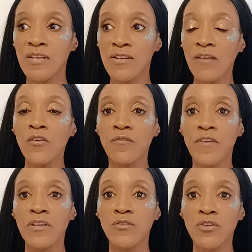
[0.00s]
another
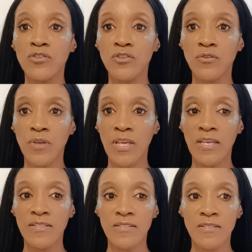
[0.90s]
thing you can do
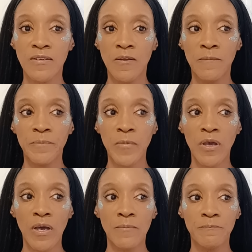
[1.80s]
is
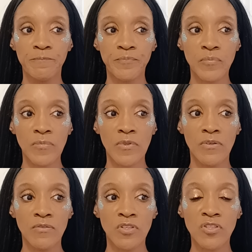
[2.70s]
to
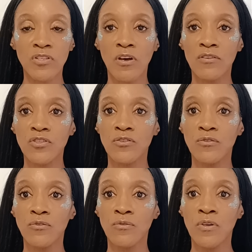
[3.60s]
start
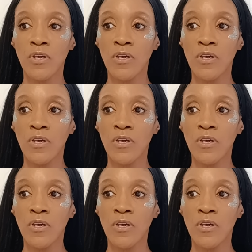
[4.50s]
to